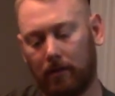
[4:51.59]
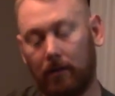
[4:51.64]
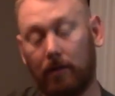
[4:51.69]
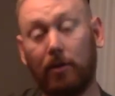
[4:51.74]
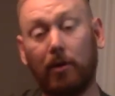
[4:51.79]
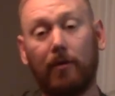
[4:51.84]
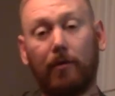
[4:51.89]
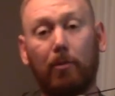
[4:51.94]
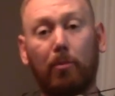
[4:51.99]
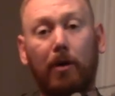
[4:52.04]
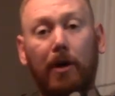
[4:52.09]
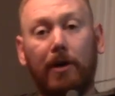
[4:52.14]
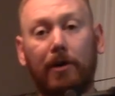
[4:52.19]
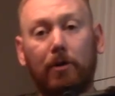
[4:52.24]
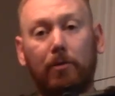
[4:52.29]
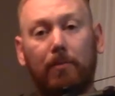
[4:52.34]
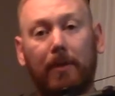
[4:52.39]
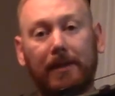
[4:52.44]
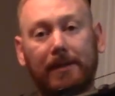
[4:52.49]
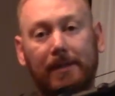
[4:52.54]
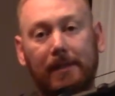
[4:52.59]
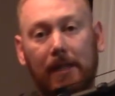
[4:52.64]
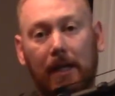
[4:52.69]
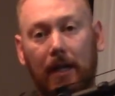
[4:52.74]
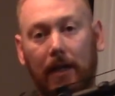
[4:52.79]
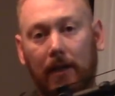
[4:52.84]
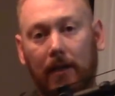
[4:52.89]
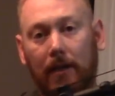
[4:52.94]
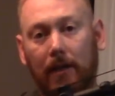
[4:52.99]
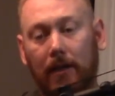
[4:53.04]
you have a brand new
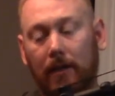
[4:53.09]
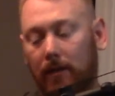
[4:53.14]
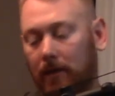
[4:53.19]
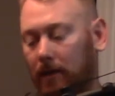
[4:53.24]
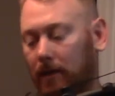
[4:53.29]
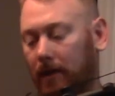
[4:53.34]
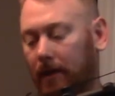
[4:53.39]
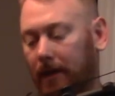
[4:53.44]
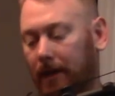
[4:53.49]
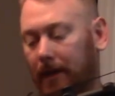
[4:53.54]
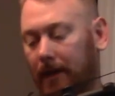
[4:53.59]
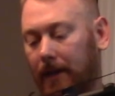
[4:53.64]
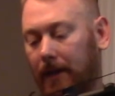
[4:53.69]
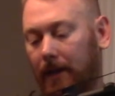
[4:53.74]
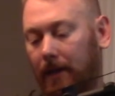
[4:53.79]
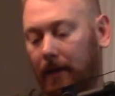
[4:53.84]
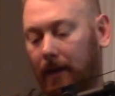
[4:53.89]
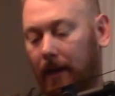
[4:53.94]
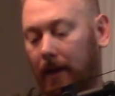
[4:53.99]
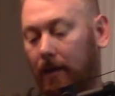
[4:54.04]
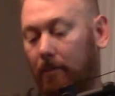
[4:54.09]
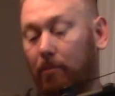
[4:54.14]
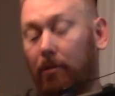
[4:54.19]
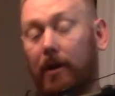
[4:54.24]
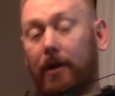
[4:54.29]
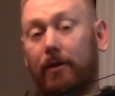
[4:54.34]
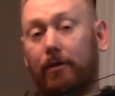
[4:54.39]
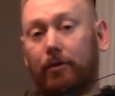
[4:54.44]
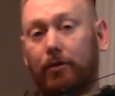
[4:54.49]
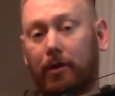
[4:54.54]
buttstock and a
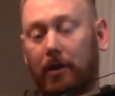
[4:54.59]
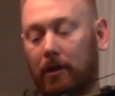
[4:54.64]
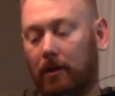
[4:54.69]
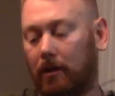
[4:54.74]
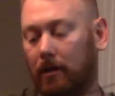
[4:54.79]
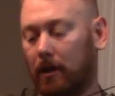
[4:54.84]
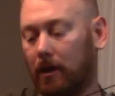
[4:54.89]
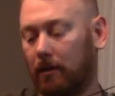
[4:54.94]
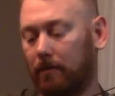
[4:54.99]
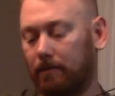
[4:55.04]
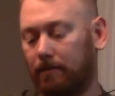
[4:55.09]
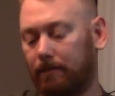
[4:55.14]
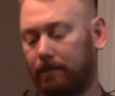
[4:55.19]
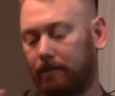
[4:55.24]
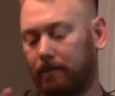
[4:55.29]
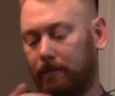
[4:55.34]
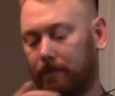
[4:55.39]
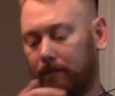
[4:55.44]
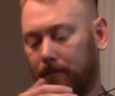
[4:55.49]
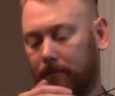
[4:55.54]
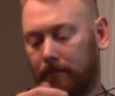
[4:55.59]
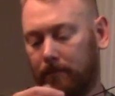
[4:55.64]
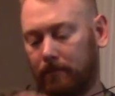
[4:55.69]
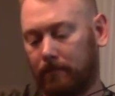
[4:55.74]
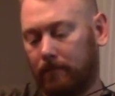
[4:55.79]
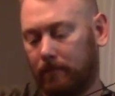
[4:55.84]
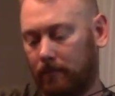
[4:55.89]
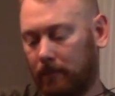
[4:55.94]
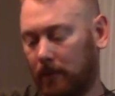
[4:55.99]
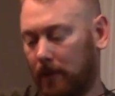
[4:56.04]
brand new trigger guard.
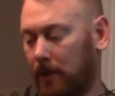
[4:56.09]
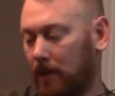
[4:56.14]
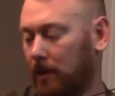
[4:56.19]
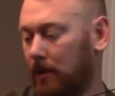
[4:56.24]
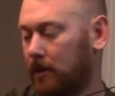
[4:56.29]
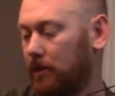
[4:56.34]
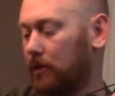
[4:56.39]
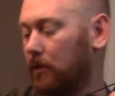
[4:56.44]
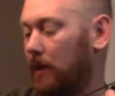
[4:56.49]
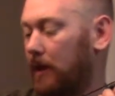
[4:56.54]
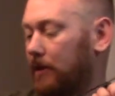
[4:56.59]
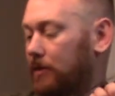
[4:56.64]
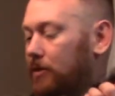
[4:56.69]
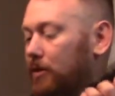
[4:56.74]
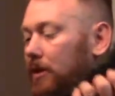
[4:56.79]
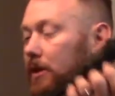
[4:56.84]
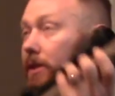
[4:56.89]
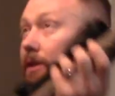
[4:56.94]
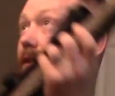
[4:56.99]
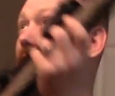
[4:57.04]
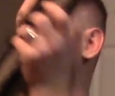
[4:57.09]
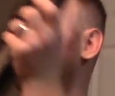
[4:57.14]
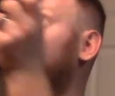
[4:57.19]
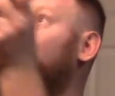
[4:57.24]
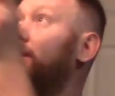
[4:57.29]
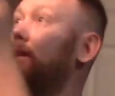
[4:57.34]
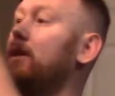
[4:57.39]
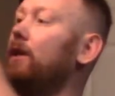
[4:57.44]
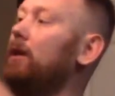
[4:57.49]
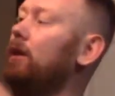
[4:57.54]
So as you can
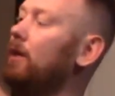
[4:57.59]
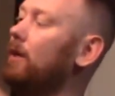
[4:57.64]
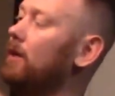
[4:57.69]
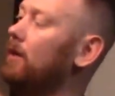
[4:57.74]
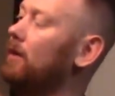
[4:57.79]
see,